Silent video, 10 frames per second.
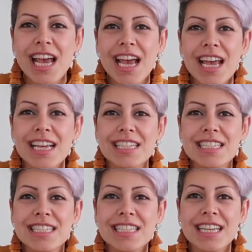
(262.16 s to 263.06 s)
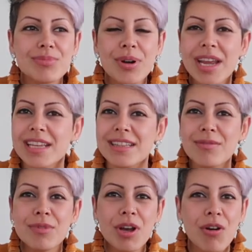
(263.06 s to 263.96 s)
and pray
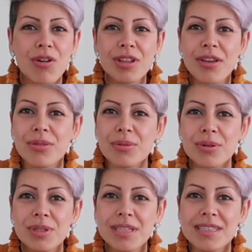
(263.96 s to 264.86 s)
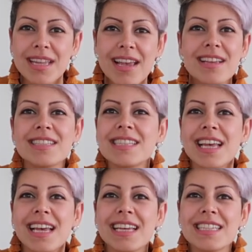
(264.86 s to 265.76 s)
that we all get through these days
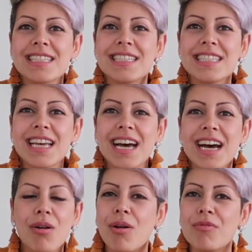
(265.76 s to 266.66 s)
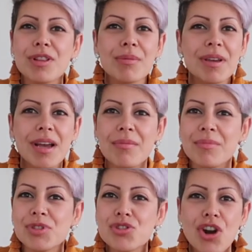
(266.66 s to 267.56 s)
and hopefully
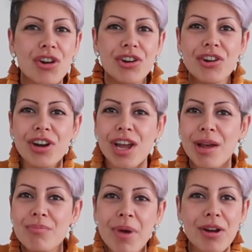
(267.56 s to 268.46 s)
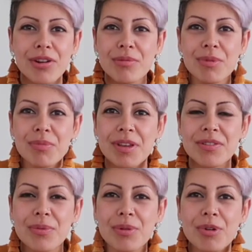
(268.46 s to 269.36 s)
become stronger and better human beings
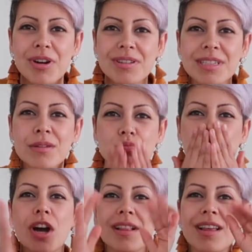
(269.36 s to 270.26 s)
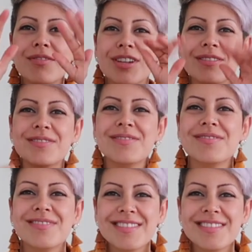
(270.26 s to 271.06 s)
for the world. Love you.